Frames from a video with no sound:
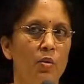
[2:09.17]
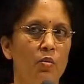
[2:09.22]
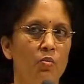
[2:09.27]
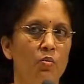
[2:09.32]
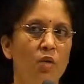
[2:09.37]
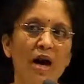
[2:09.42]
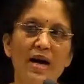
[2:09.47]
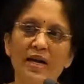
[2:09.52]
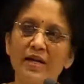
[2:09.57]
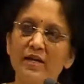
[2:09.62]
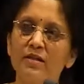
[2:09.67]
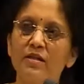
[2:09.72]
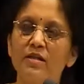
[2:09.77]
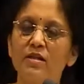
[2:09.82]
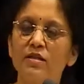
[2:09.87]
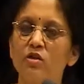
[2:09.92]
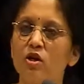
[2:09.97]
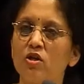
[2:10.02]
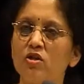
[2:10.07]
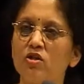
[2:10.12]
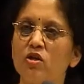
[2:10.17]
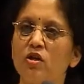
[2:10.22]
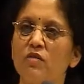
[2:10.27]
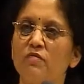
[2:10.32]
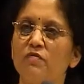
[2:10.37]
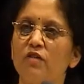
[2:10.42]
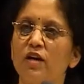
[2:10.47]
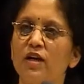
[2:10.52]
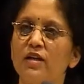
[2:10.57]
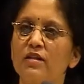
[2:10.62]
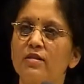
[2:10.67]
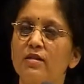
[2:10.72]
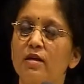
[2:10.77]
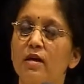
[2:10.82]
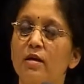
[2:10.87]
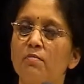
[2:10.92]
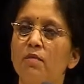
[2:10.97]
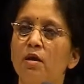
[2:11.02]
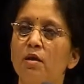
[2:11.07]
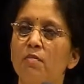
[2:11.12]
Why did these non-stop flights
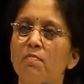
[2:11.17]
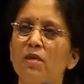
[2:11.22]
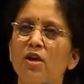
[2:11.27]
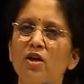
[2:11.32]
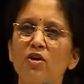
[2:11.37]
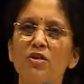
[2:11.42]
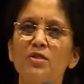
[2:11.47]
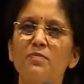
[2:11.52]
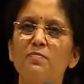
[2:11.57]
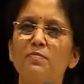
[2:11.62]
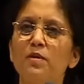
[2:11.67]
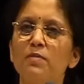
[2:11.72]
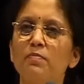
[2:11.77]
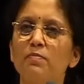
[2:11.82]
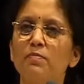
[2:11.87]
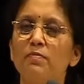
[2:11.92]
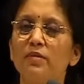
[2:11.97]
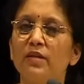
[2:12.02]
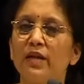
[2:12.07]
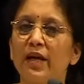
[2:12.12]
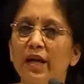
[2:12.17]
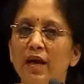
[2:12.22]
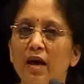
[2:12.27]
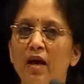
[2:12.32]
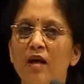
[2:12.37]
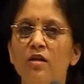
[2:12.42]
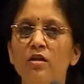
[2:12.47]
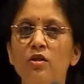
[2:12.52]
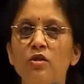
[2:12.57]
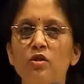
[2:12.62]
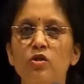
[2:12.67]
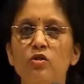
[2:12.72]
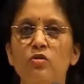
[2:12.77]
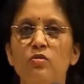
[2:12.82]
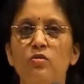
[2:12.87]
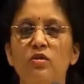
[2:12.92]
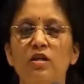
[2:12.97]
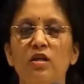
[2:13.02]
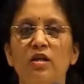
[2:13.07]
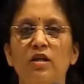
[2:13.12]
come? Because they
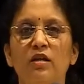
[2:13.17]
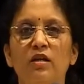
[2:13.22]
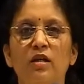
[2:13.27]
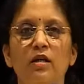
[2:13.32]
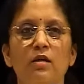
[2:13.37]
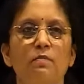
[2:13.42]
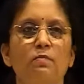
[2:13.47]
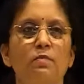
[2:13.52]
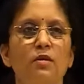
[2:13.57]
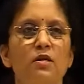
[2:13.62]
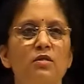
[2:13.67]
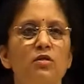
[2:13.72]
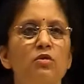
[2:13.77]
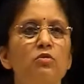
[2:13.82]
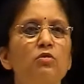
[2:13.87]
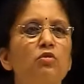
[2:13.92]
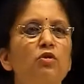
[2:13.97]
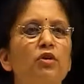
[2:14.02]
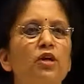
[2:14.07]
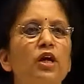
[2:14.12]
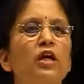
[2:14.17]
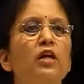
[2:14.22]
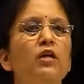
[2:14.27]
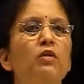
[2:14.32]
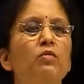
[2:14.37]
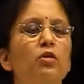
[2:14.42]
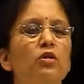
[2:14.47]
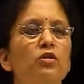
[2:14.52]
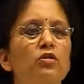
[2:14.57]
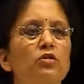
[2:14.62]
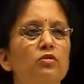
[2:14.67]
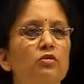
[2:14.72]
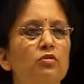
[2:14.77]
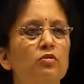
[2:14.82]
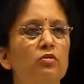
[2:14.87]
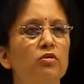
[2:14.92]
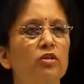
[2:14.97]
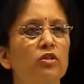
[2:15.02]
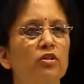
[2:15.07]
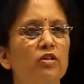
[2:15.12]
understood that a person who really wants to
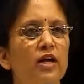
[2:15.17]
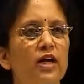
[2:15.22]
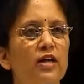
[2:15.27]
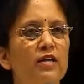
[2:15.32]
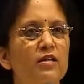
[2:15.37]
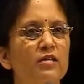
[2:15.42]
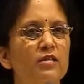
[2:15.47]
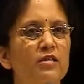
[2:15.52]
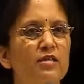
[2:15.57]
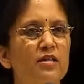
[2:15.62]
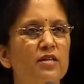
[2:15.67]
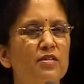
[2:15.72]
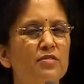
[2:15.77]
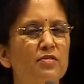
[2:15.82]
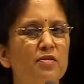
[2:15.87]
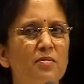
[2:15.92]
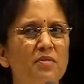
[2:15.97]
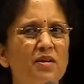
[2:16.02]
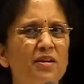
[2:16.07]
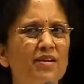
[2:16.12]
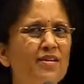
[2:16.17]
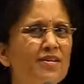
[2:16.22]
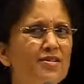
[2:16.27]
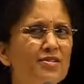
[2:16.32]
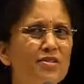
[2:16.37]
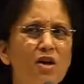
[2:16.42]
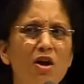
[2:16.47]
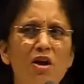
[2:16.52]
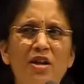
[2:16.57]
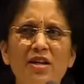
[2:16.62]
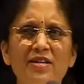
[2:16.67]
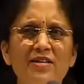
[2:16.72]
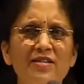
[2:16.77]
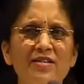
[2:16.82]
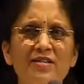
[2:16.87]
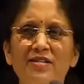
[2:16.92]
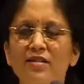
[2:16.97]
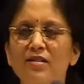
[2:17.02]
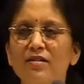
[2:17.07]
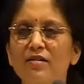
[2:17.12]
go to the United States from here is not
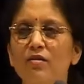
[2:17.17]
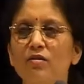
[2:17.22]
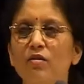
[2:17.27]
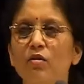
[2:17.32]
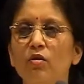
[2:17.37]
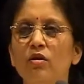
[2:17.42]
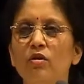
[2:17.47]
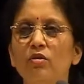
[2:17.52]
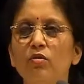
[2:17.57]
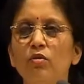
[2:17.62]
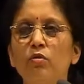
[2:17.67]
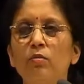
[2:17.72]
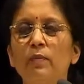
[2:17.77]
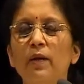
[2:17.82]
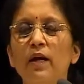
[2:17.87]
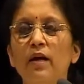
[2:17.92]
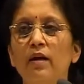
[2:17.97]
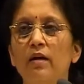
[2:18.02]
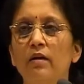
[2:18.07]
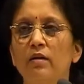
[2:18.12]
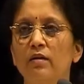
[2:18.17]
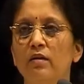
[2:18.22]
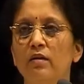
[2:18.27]
interested in going to Dubai.